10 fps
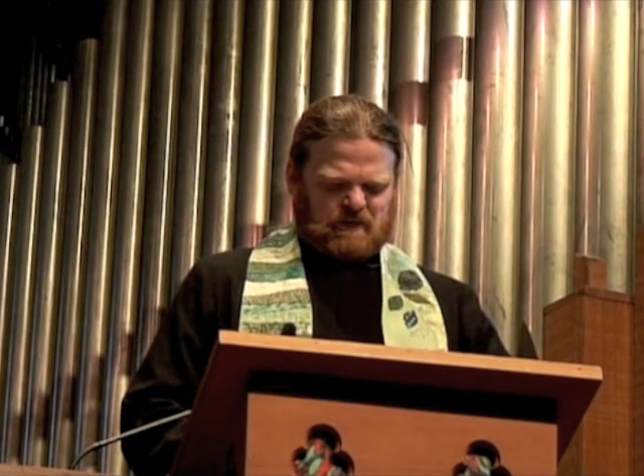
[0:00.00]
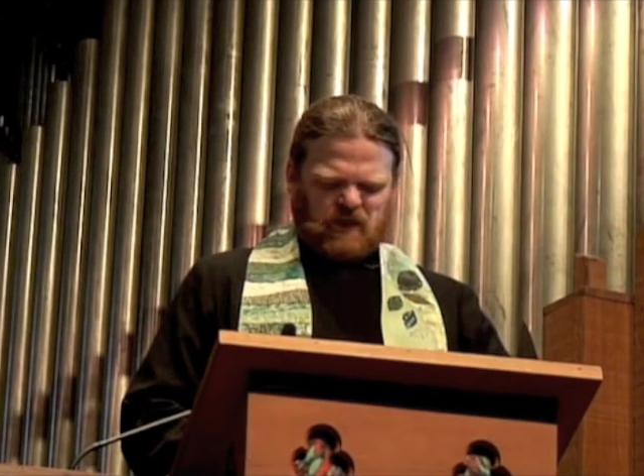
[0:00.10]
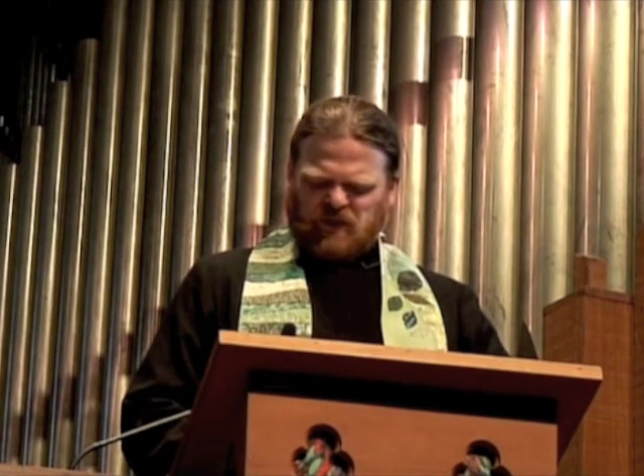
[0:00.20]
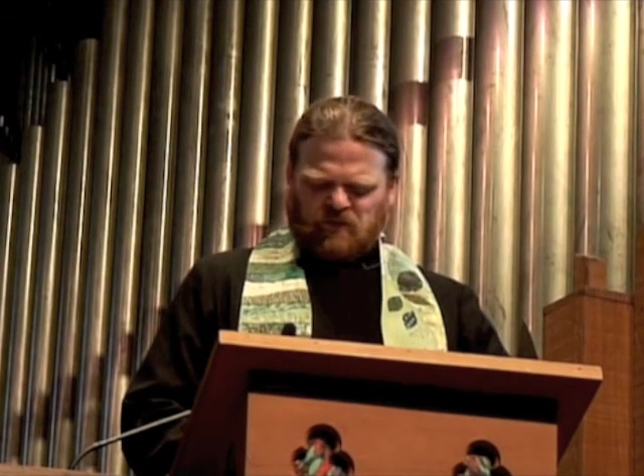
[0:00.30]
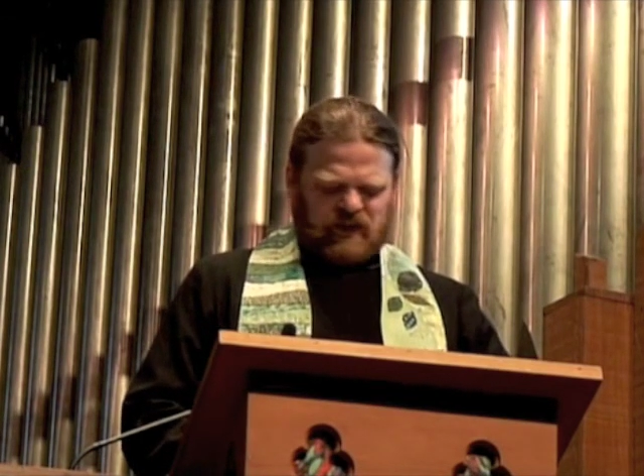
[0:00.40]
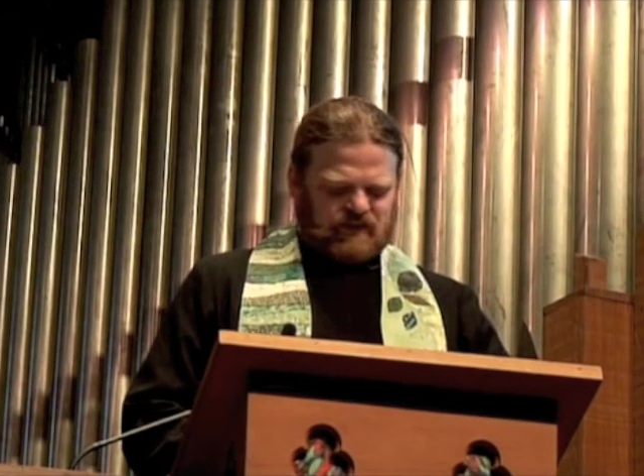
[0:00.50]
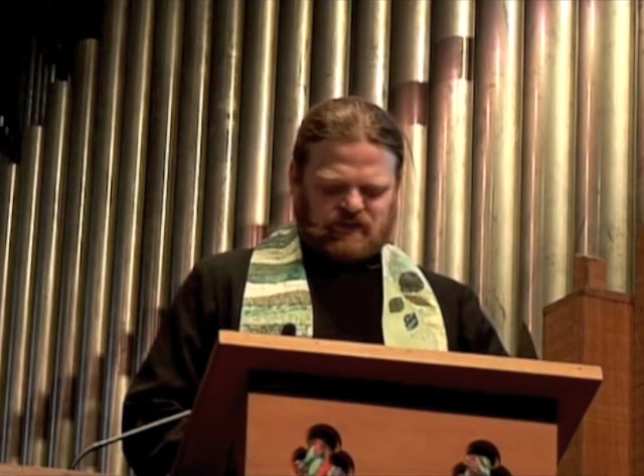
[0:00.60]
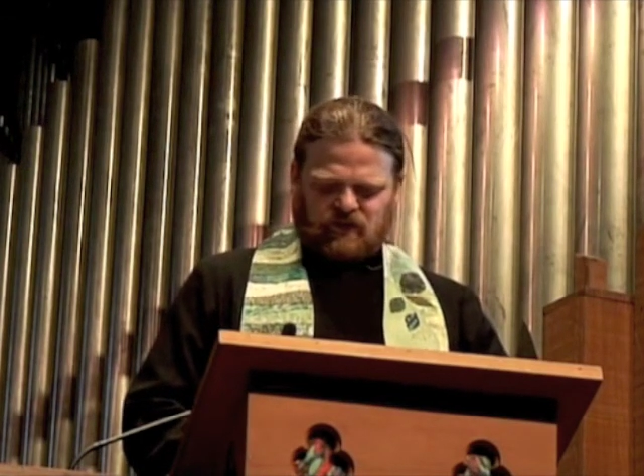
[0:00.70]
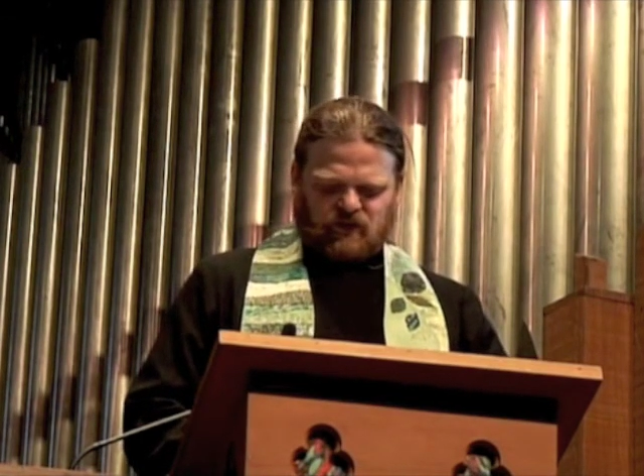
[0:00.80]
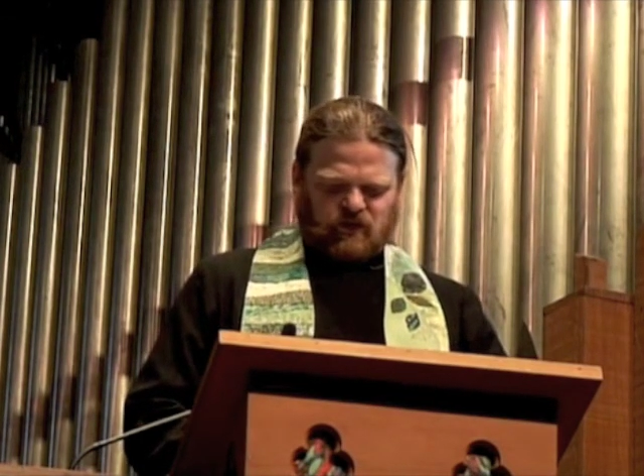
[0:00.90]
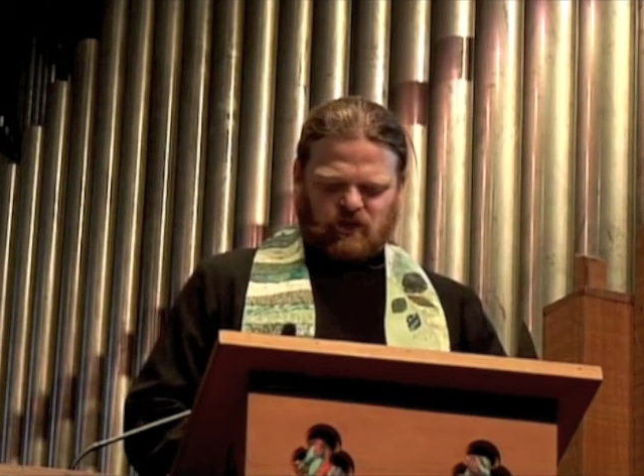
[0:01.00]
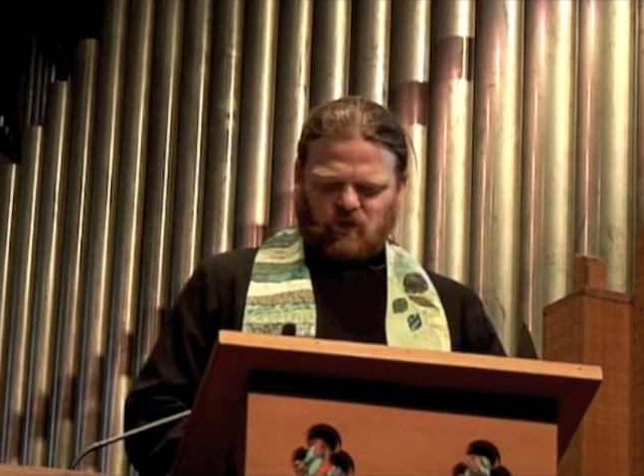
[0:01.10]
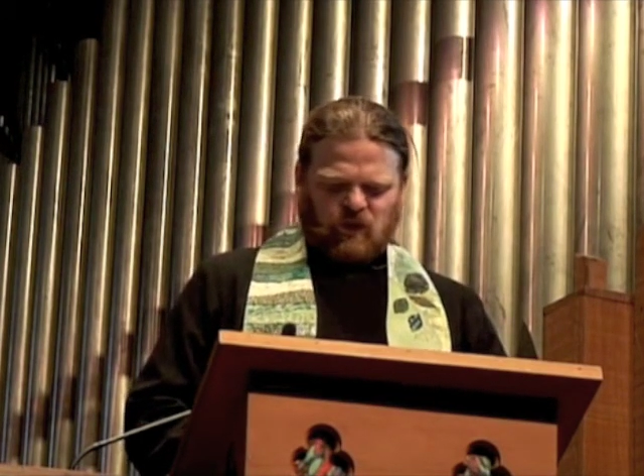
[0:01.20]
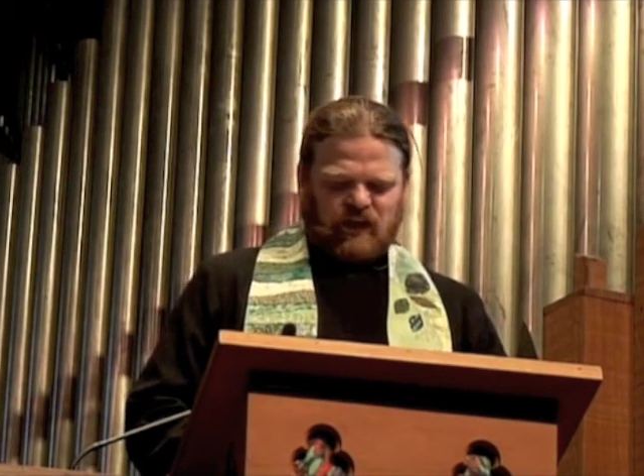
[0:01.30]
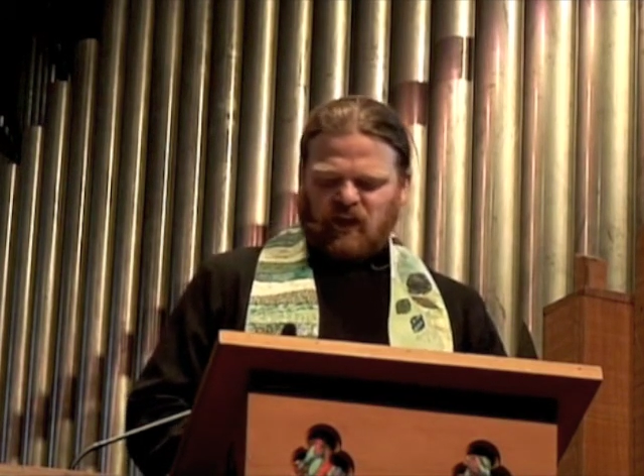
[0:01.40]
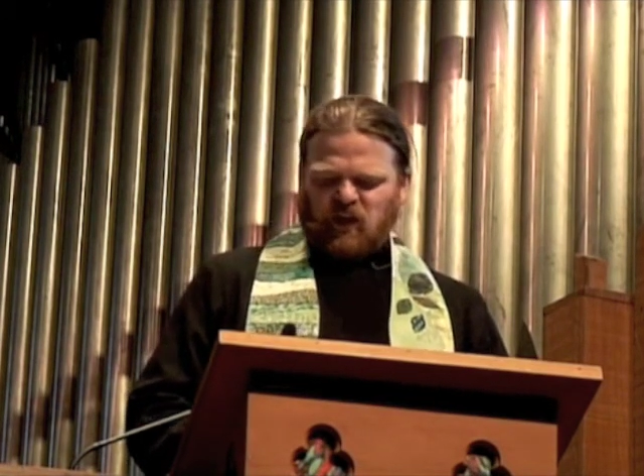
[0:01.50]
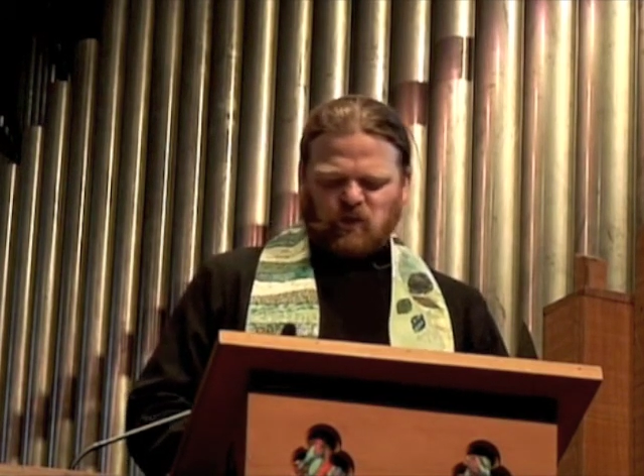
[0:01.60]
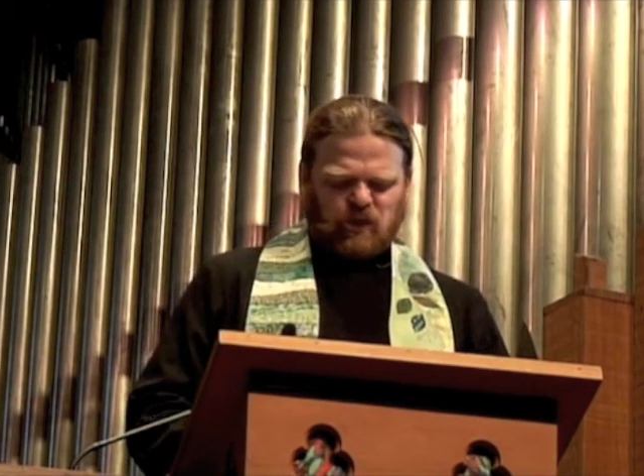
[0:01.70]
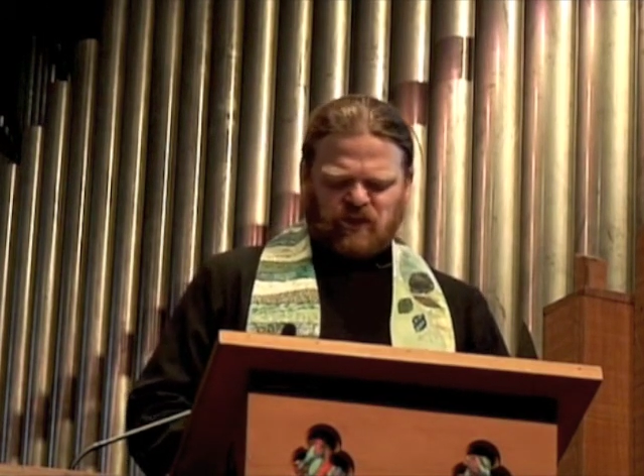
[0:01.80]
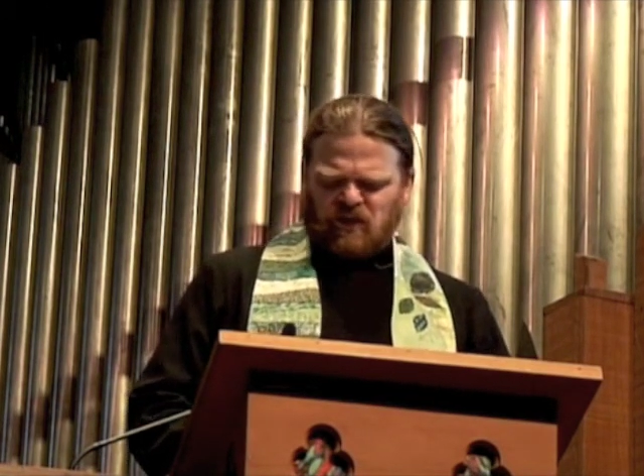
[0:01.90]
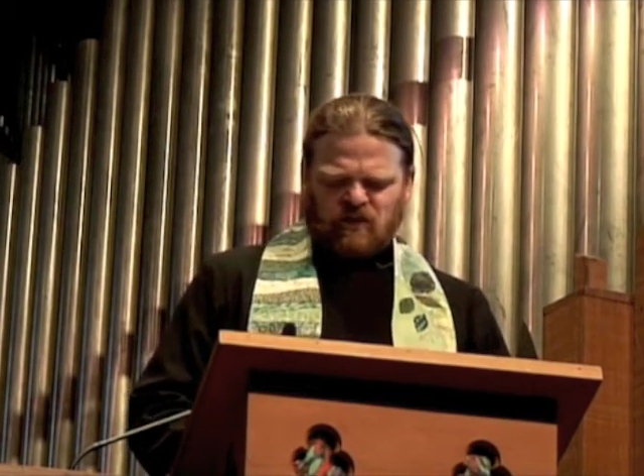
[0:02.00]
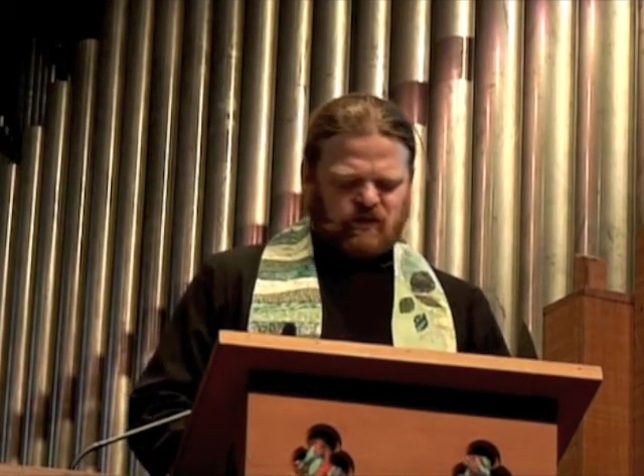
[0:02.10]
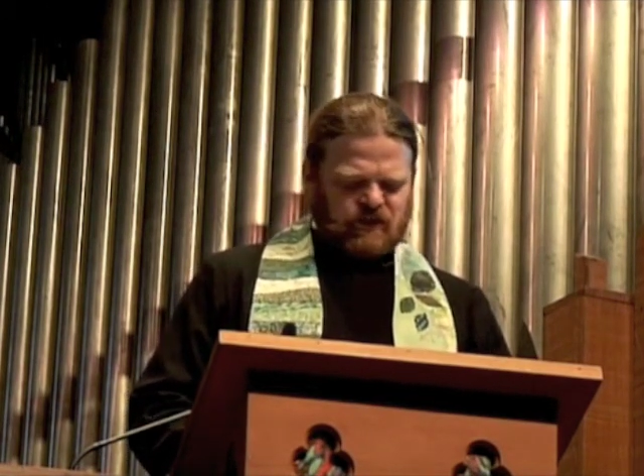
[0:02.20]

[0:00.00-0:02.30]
May we wrestle well with all